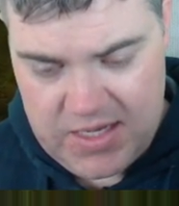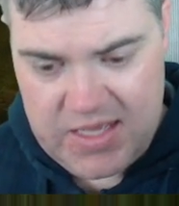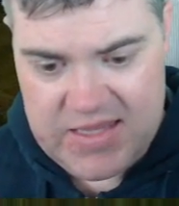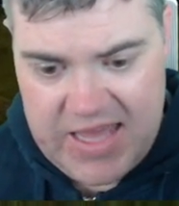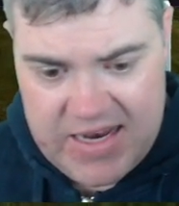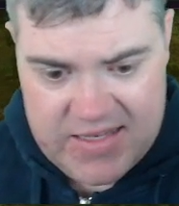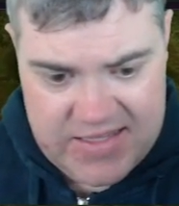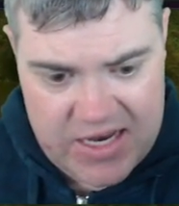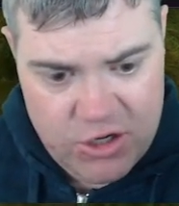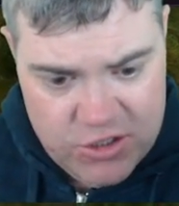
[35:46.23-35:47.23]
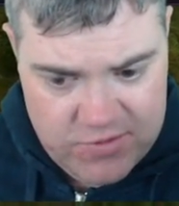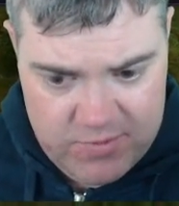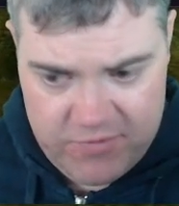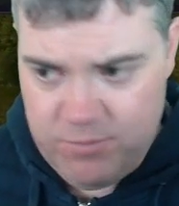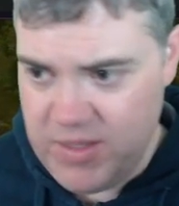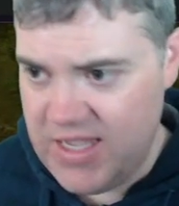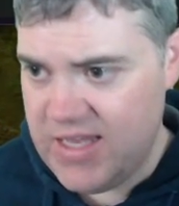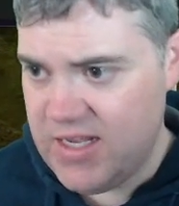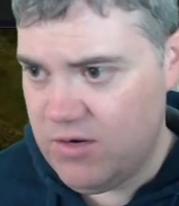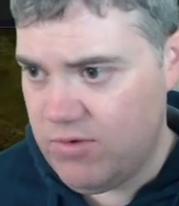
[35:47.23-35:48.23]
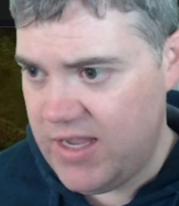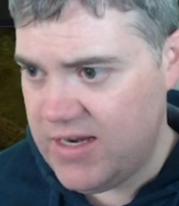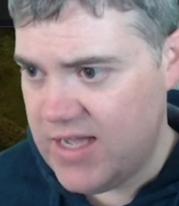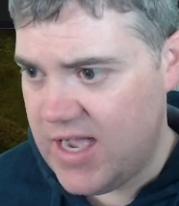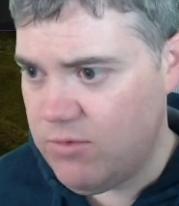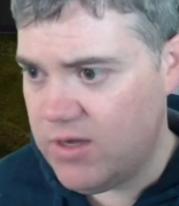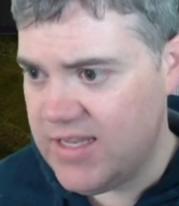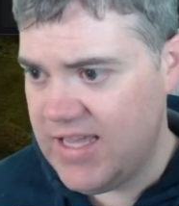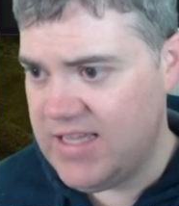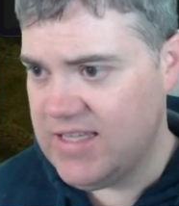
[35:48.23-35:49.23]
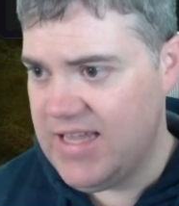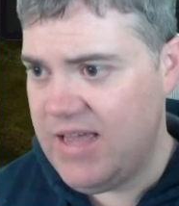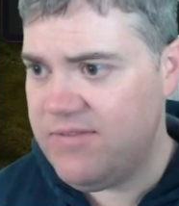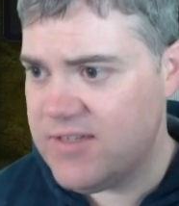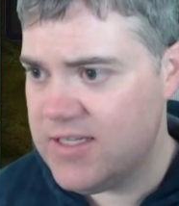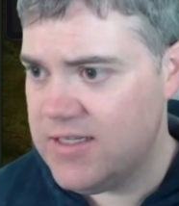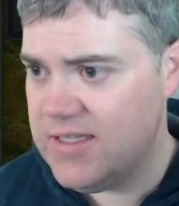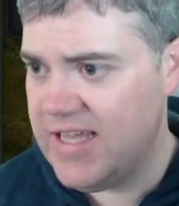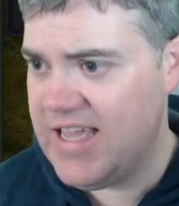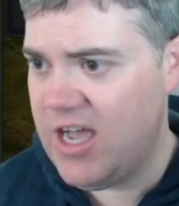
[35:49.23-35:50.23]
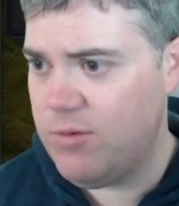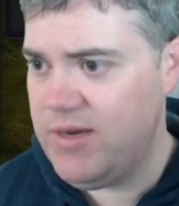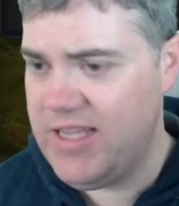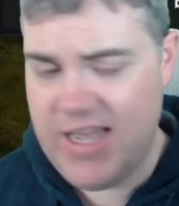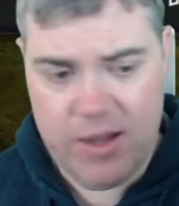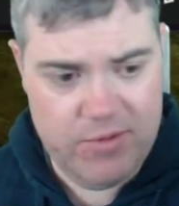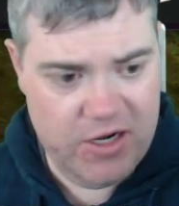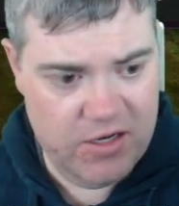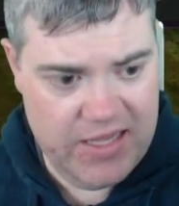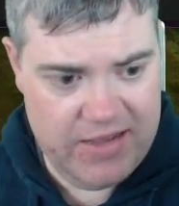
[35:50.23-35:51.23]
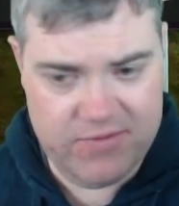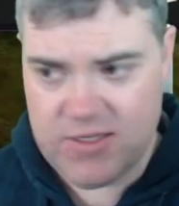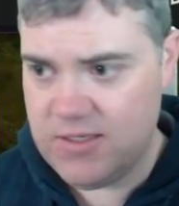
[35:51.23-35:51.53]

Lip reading: That goes from the beginning, right? I want like left, like how many are left?